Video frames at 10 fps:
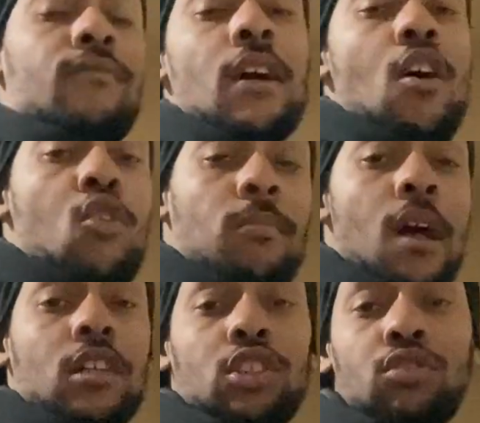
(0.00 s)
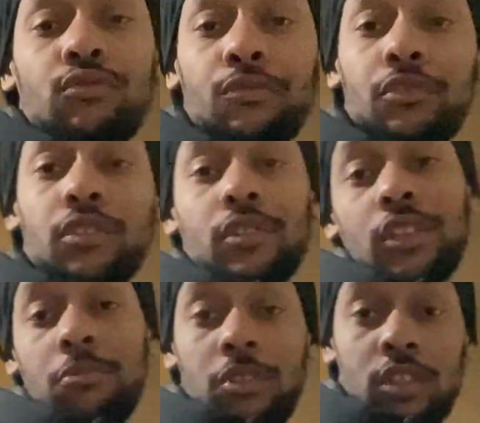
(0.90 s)
Fuck O'Block too, for real. You
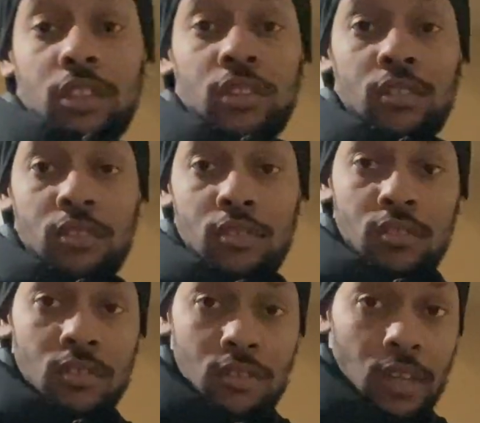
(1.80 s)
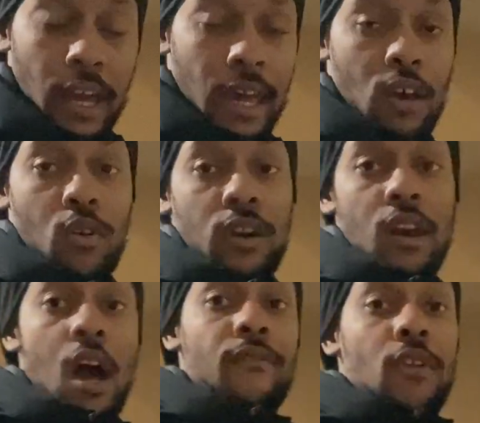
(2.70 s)
know what I'm saying? They ain't on
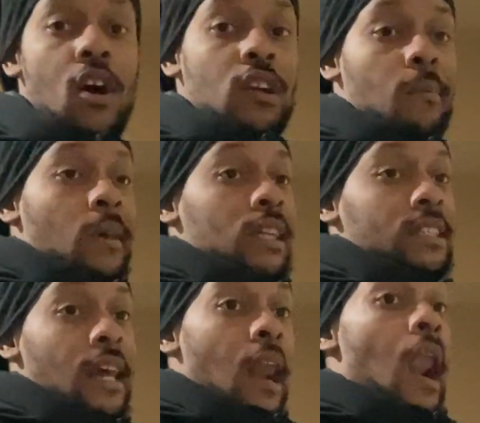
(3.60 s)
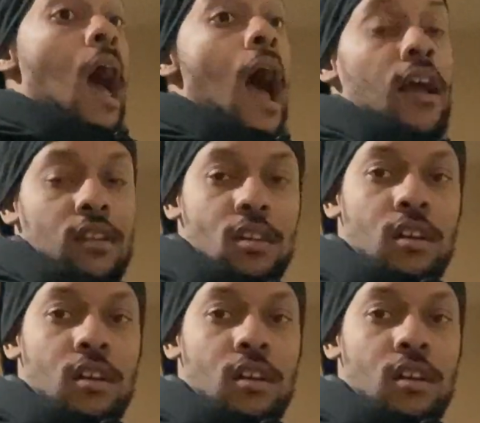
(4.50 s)
nothing. All them niggas getting locked.